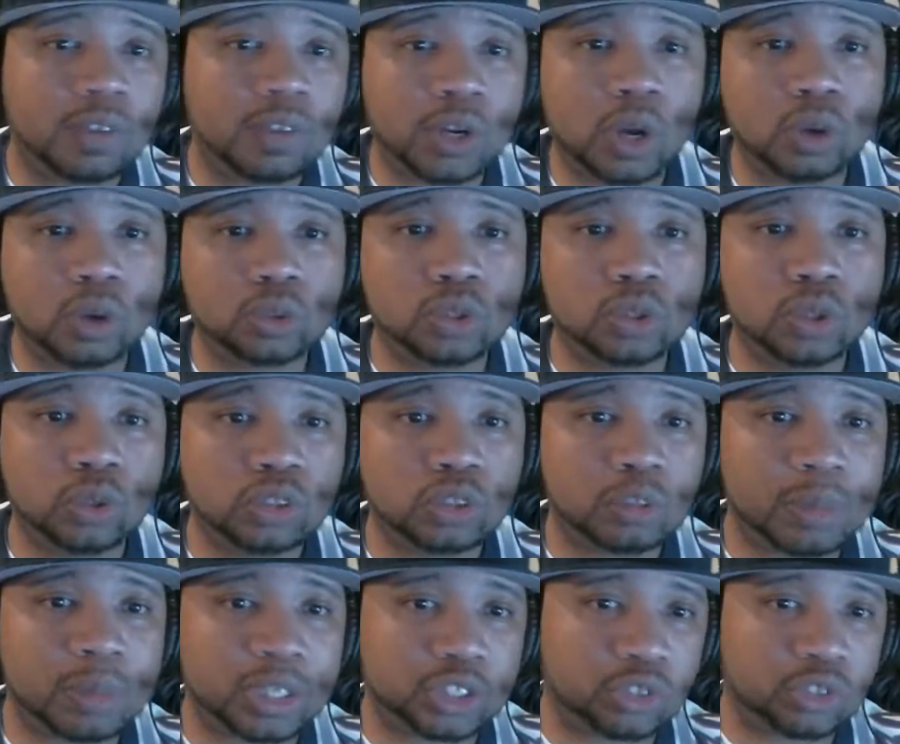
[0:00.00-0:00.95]
For those who are new
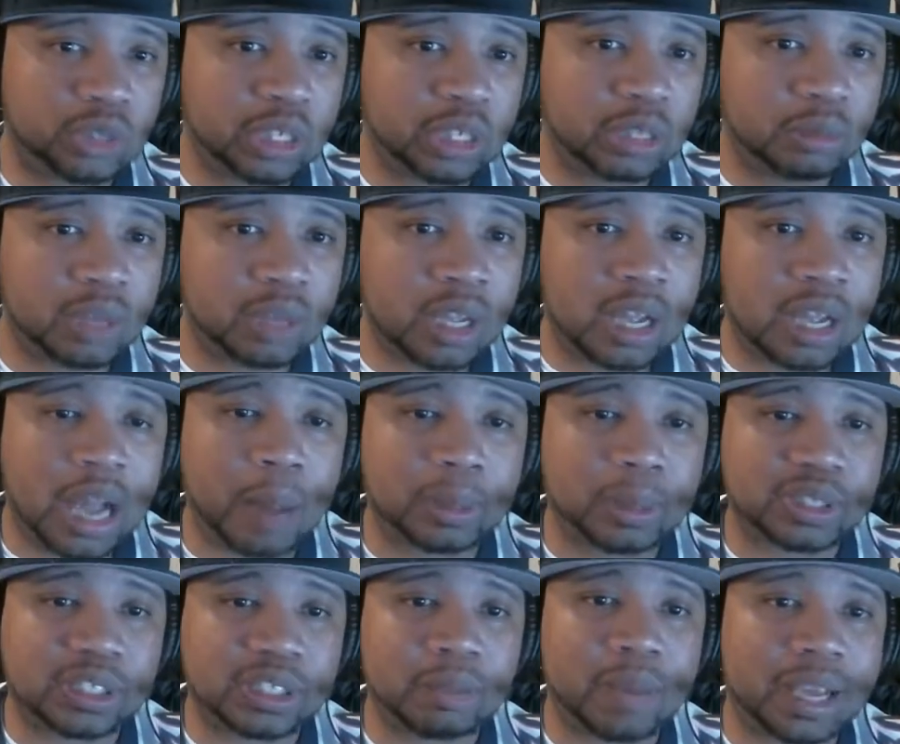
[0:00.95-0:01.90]
to my stream,
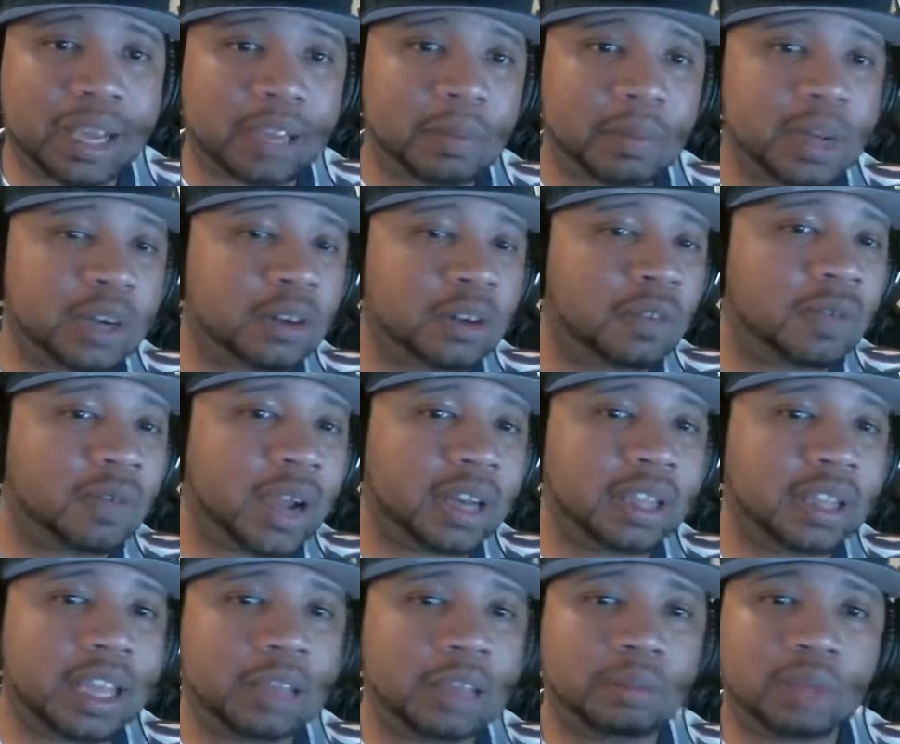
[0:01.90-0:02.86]
I'm a semi-competitive
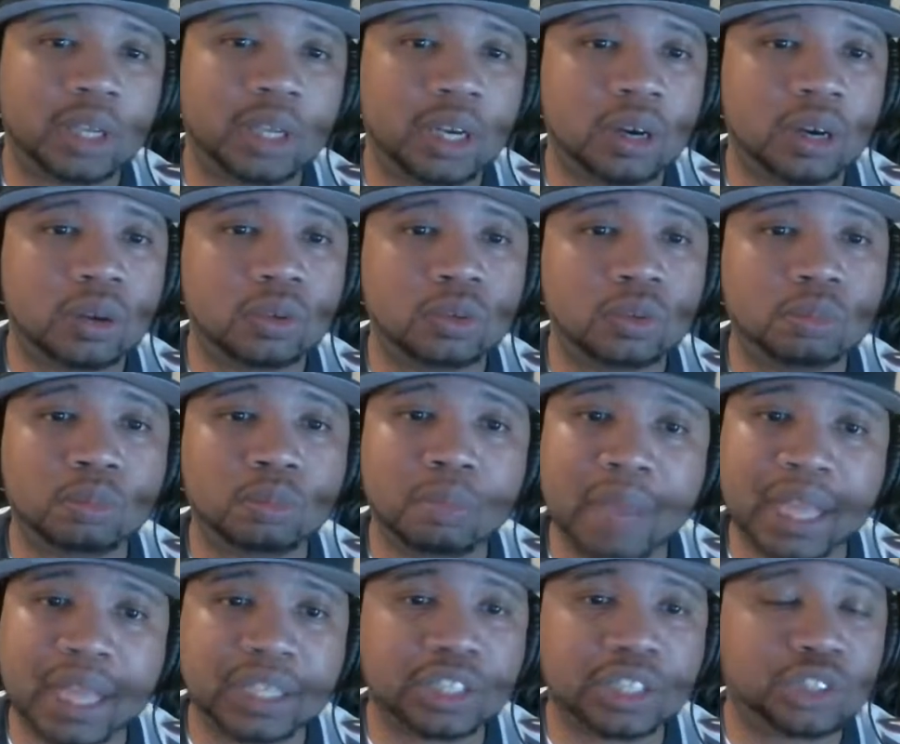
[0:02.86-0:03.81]
fighting game player who
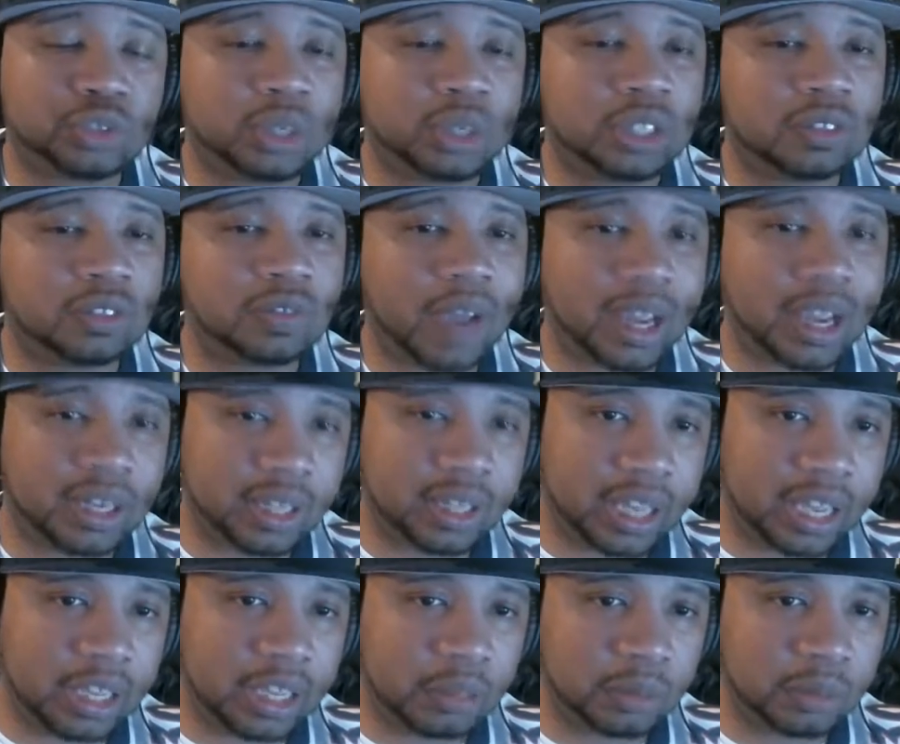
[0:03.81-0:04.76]
mainly streams fighting
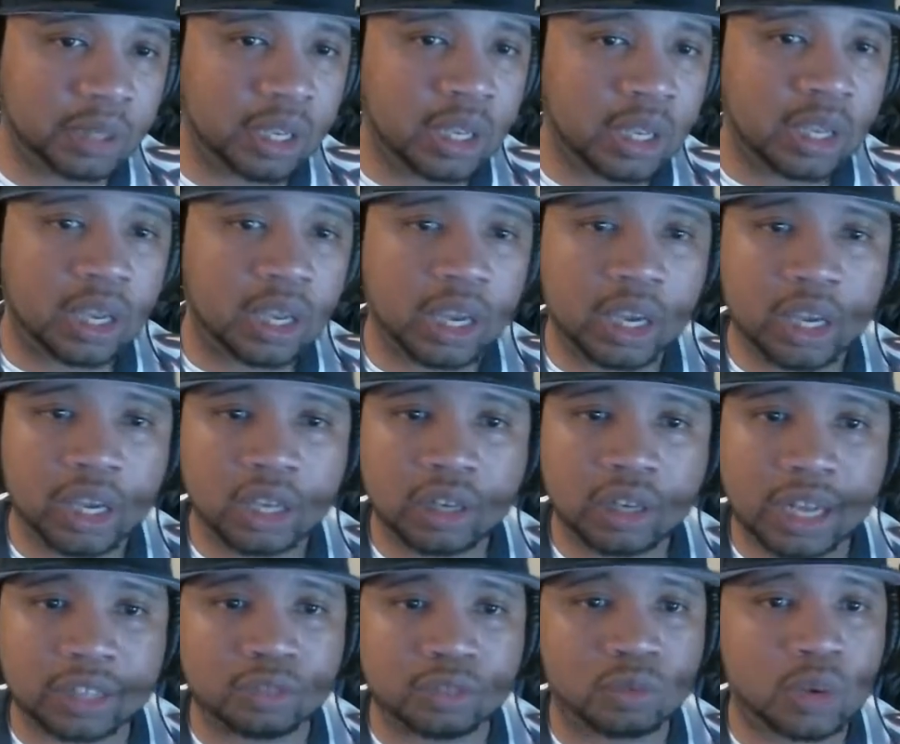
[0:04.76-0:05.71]
games
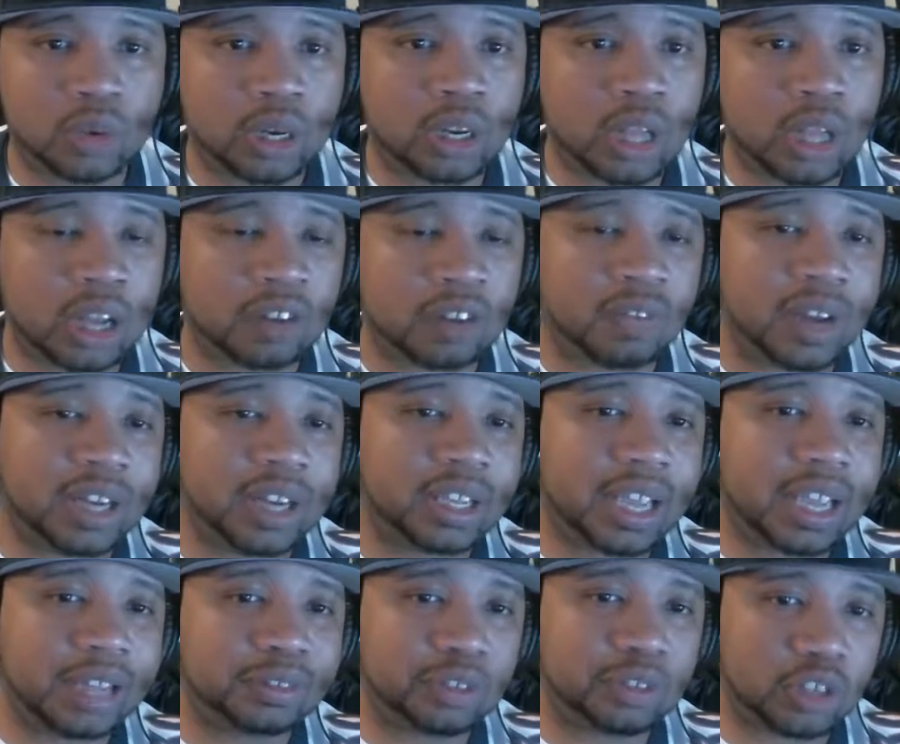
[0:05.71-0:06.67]
and like to run a lot of
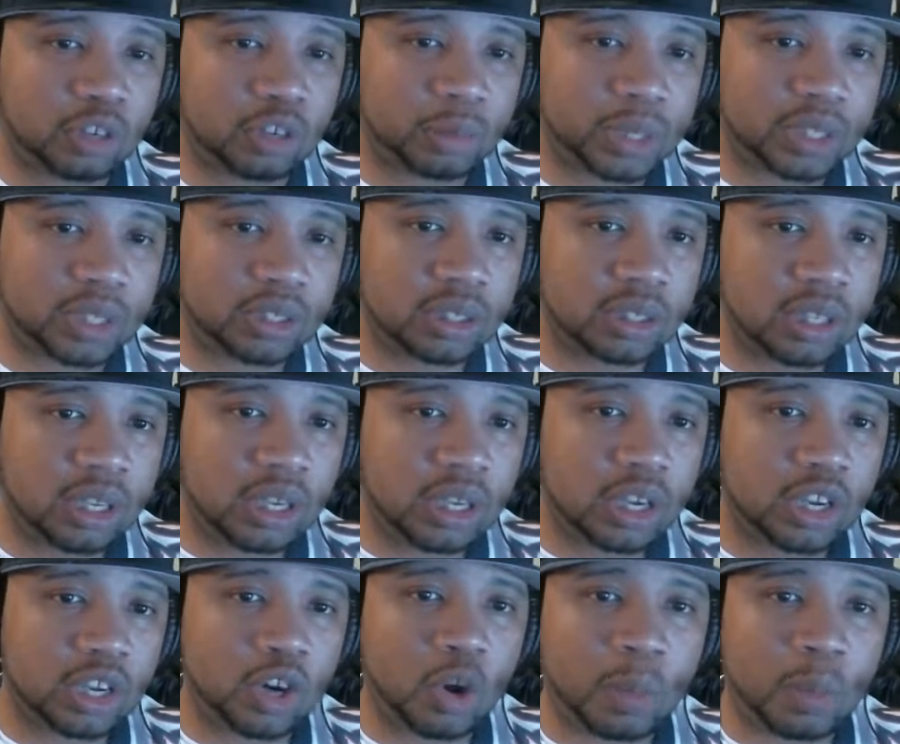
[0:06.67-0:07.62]
fighting game tournaments.
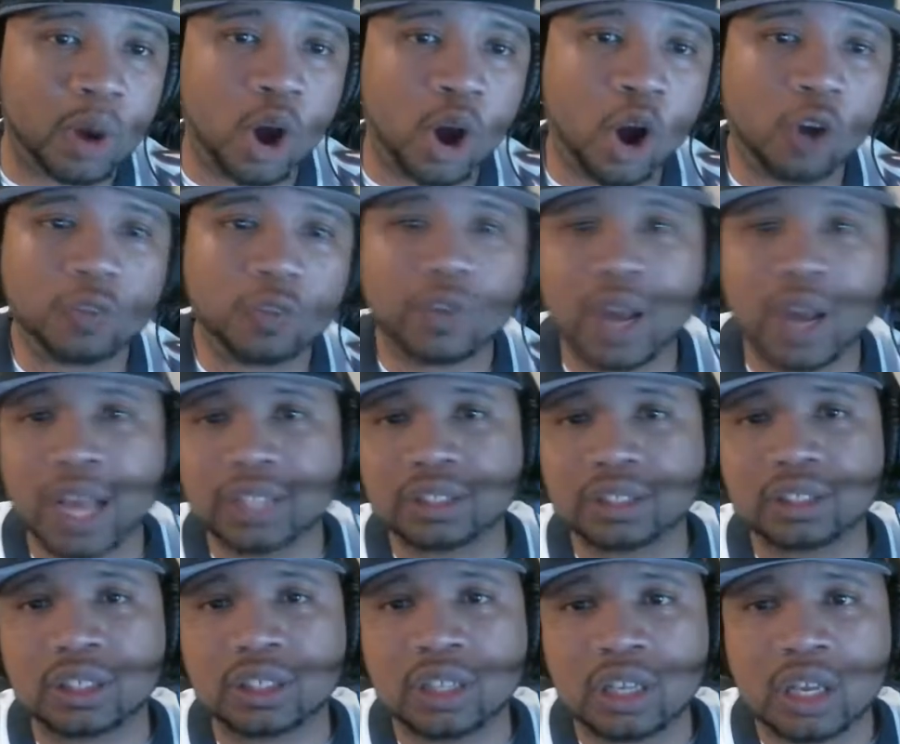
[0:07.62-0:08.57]
And on my off
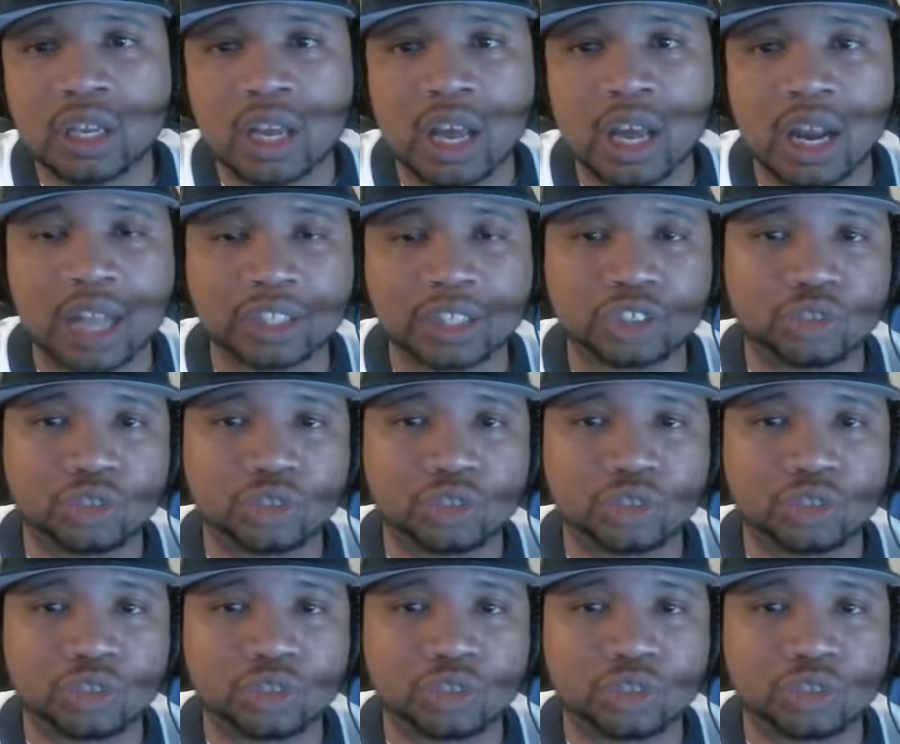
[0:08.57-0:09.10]
nights, I like to